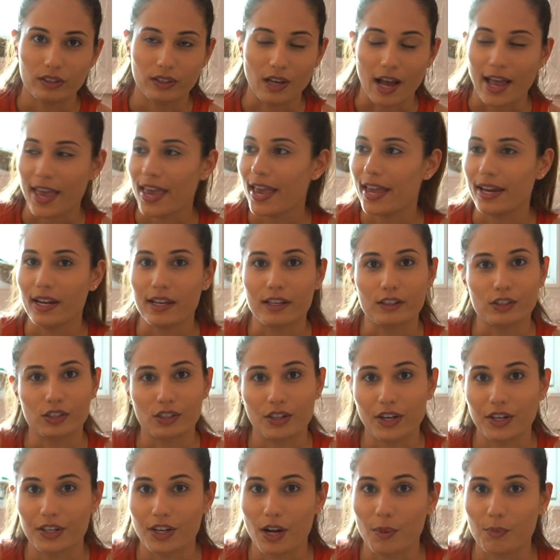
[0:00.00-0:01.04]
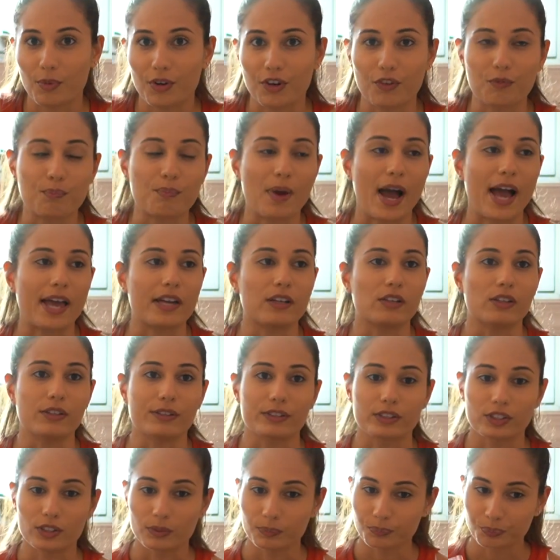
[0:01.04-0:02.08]
hitting a certain number of
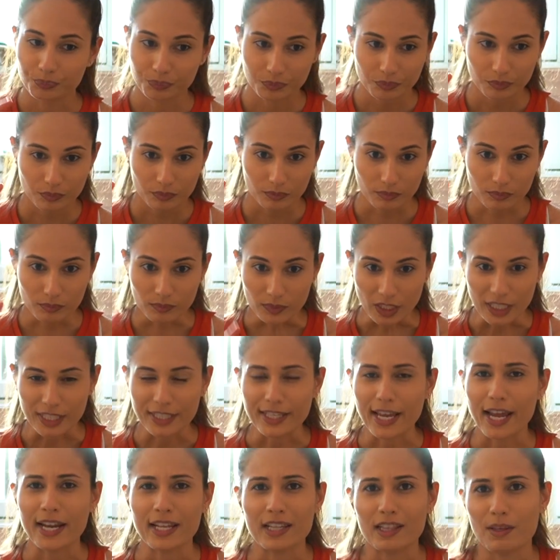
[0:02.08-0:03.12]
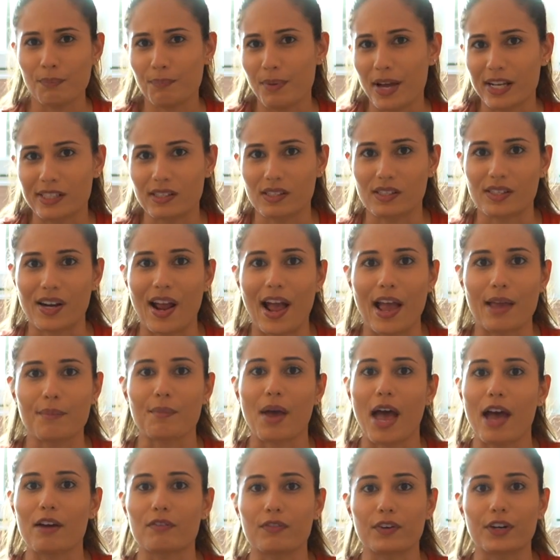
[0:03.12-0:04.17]
miles, getting the best time
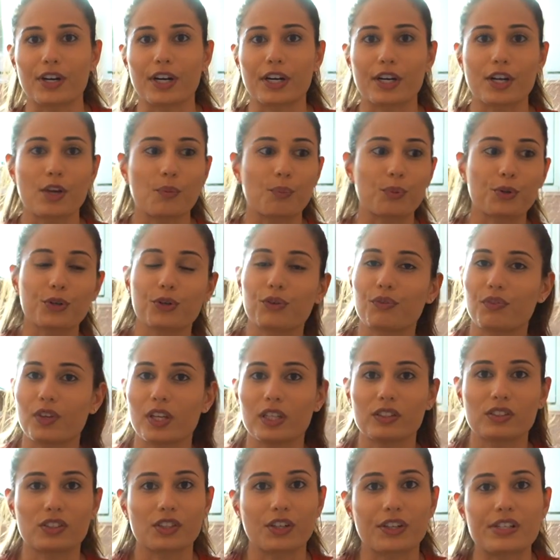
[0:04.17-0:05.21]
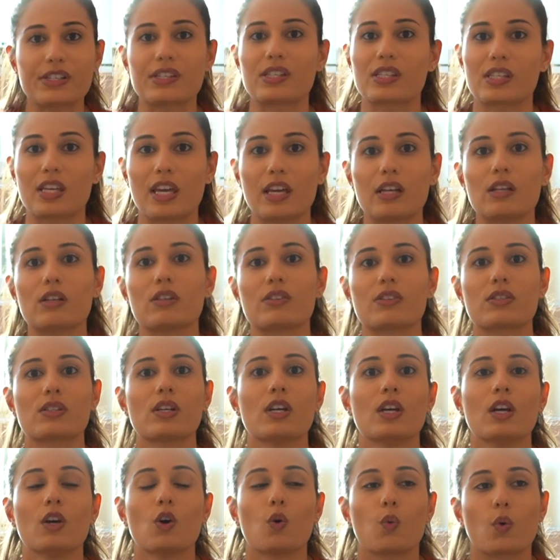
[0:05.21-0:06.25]
ever, improving certain skills,
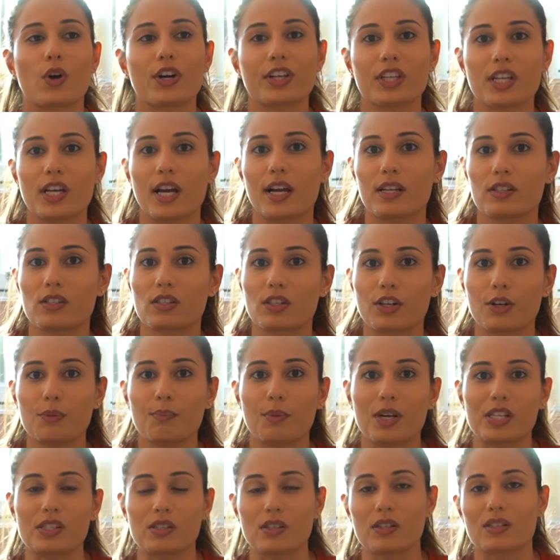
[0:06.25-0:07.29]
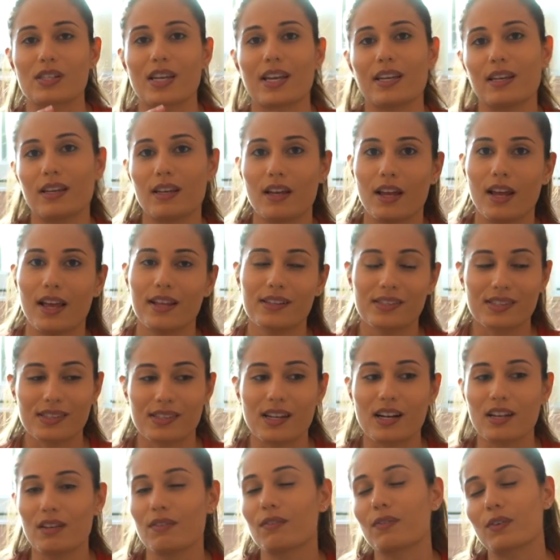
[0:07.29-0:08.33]
working on certain muscles,
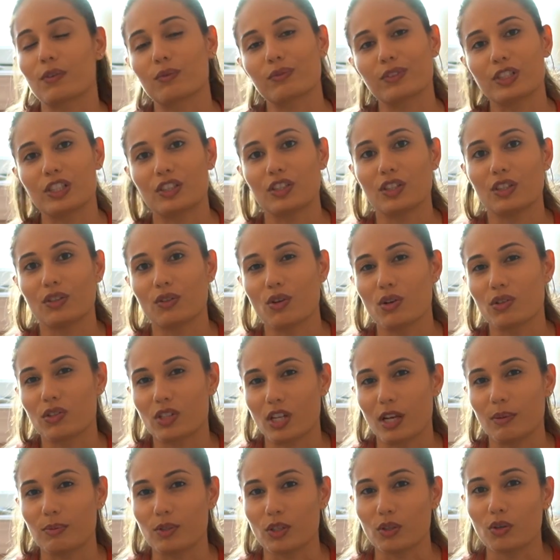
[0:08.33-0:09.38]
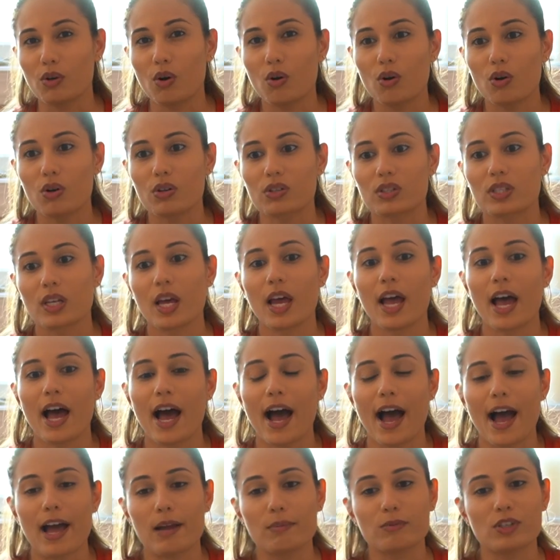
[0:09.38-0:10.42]
instead of reaching those types of goals,
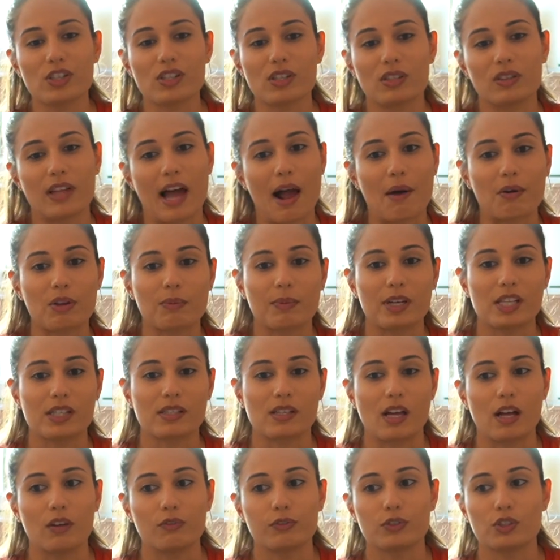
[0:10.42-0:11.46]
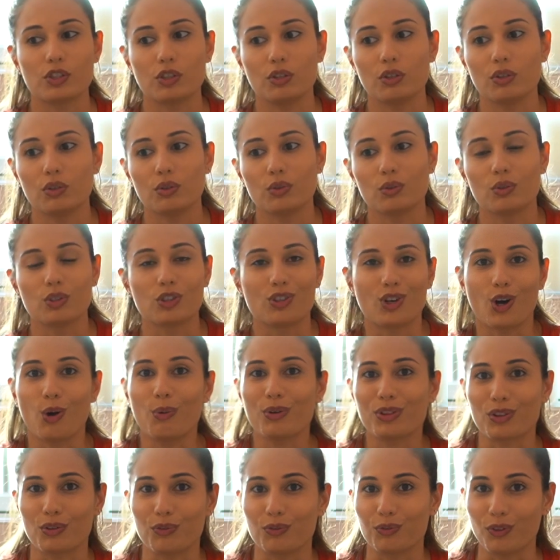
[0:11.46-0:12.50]
I'm just allowing myself to go
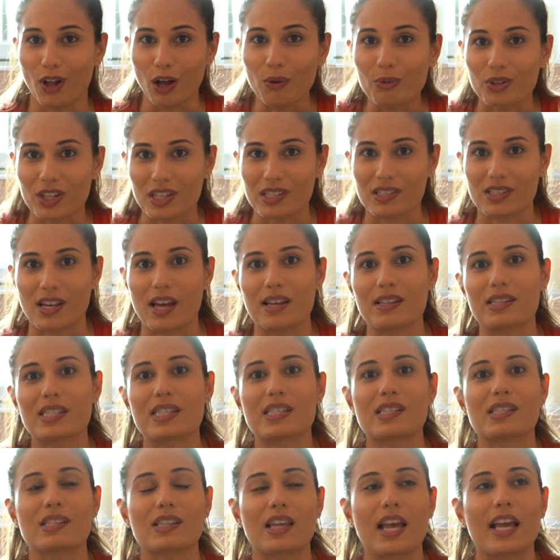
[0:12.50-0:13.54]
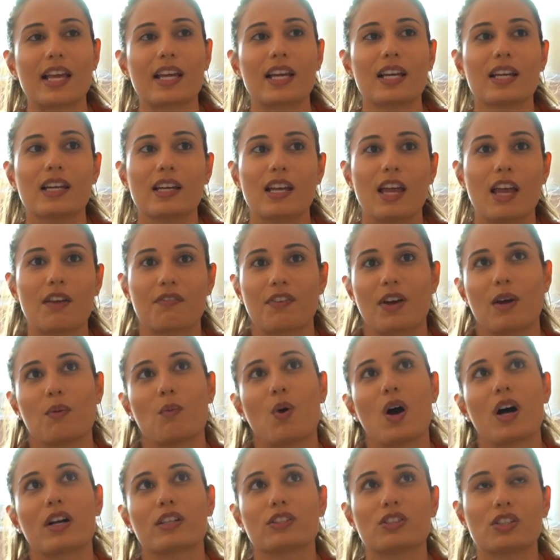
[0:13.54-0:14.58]
with the flow in a sense. If I
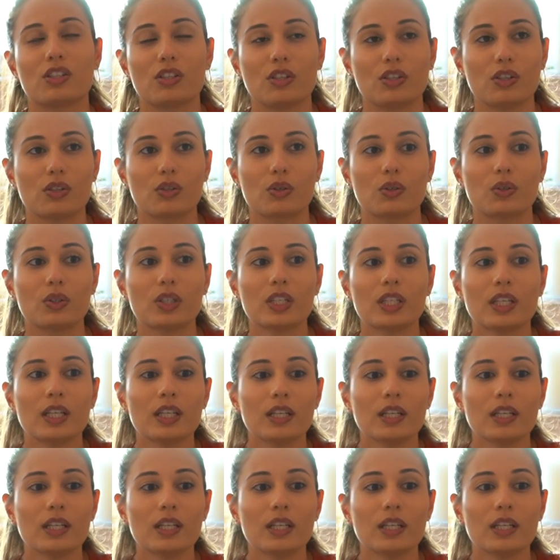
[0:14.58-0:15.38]
want to